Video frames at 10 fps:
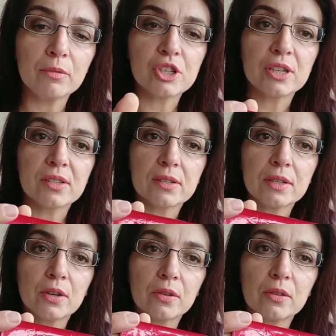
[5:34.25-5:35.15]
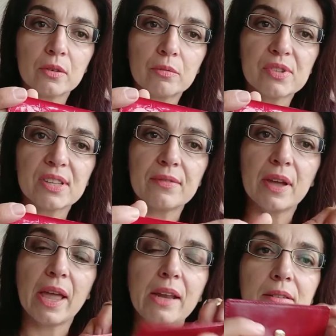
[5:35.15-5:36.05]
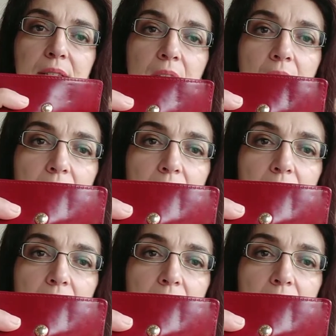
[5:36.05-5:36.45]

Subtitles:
which is, you know, the receiver end,